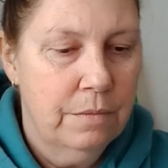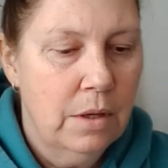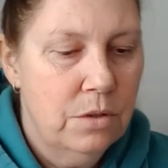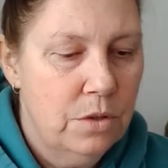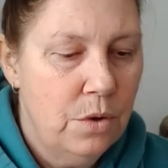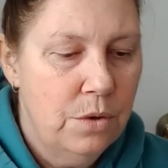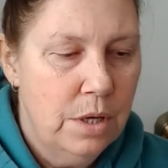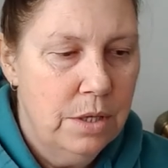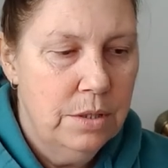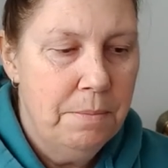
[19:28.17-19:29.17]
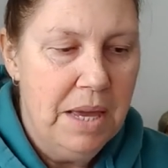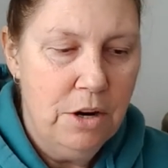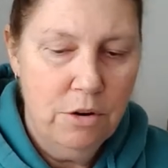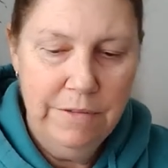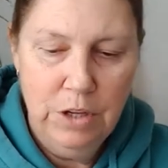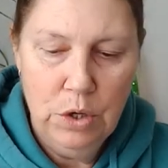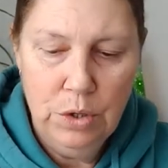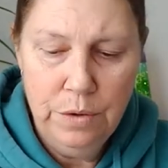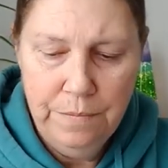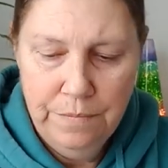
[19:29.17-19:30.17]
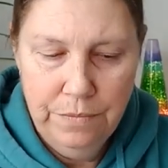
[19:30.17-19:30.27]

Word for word: So it is a matter of you